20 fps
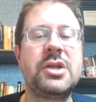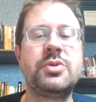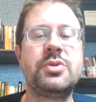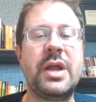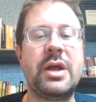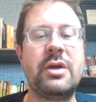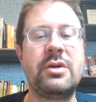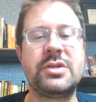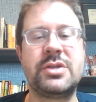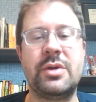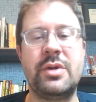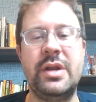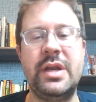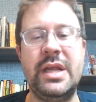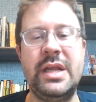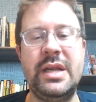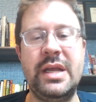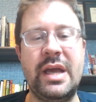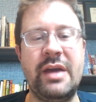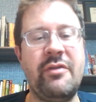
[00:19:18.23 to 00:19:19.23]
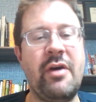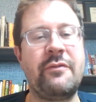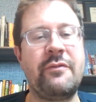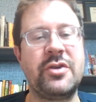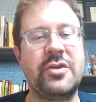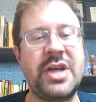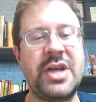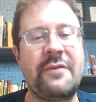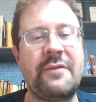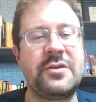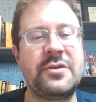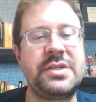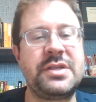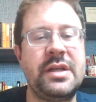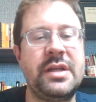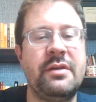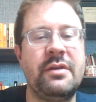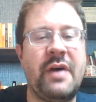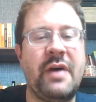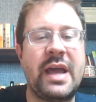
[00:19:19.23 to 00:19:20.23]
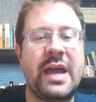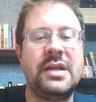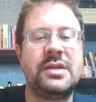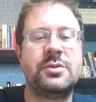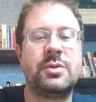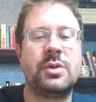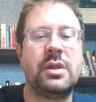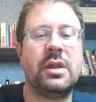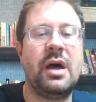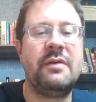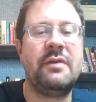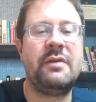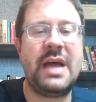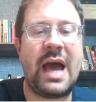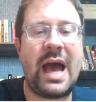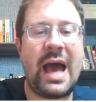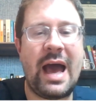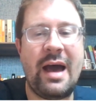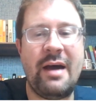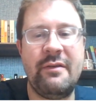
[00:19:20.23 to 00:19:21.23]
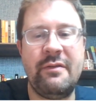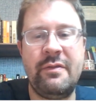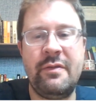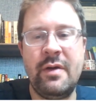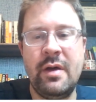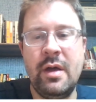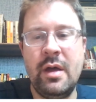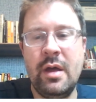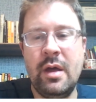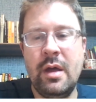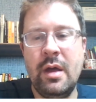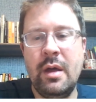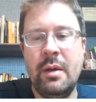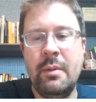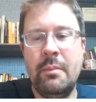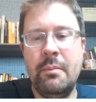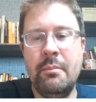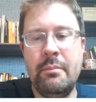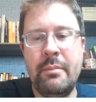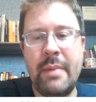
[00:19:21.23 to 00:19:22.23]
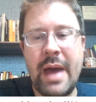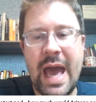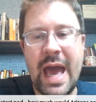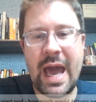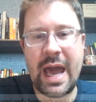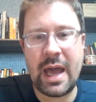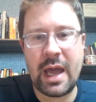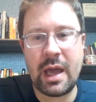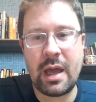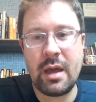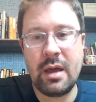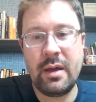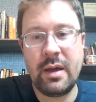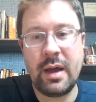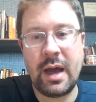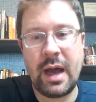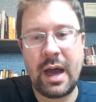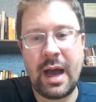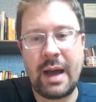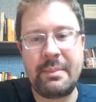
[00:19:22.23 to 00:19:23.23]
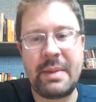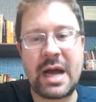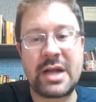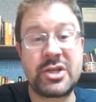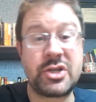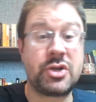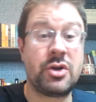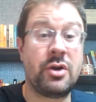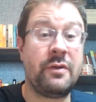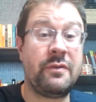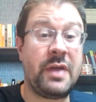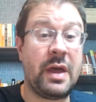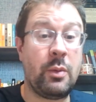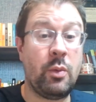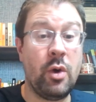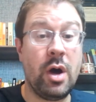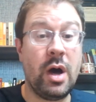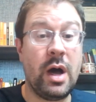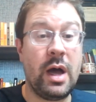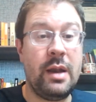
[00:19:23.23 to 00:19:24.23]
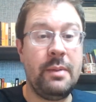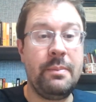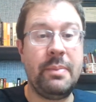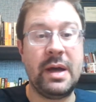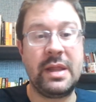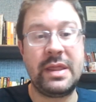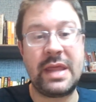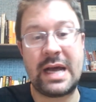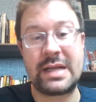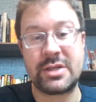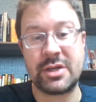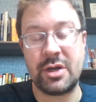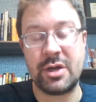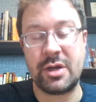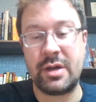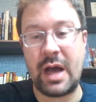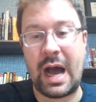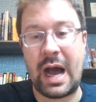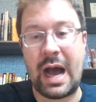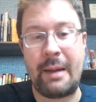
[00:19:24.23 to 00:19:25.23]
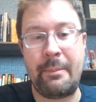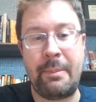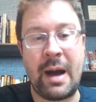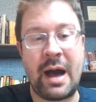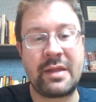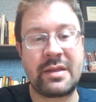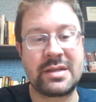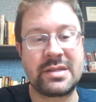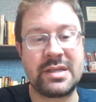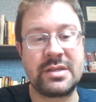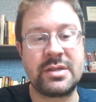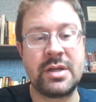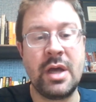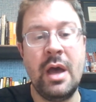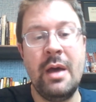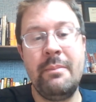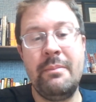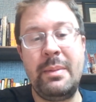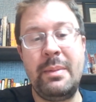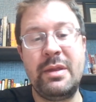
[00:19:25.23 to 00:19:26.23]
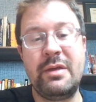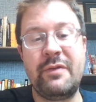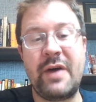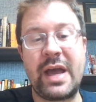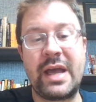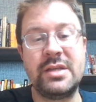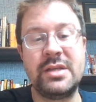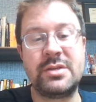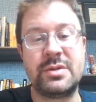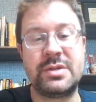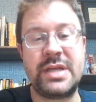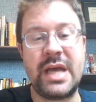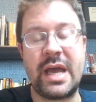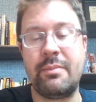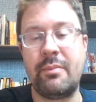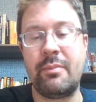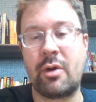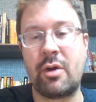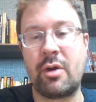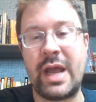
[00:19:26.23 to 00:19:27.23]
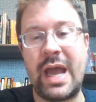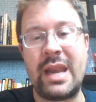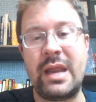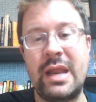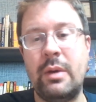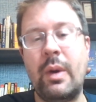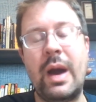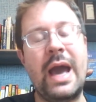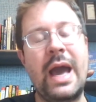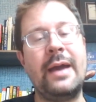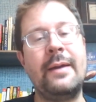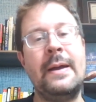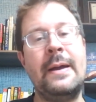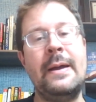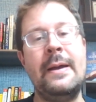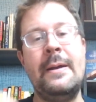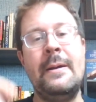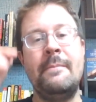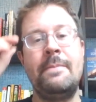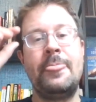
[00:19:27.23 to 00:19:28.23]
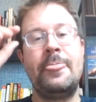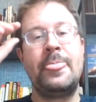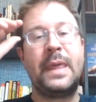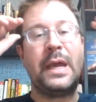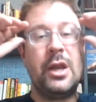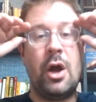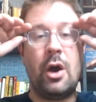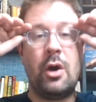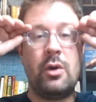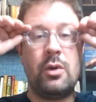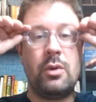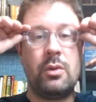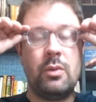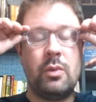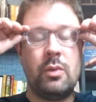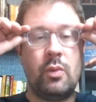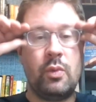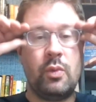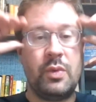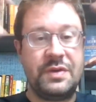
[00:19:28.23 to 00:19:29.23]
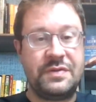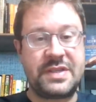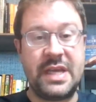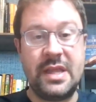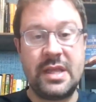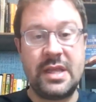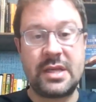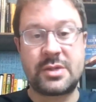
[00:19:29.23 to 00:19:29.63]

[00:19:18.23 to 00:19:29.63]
would Arizona need to give up for Jefferson? The Vikings would love to have May. I'm not sure if they would, but that's a good hypothesis. Maybe the Vikings would take Murray anyway. We've seen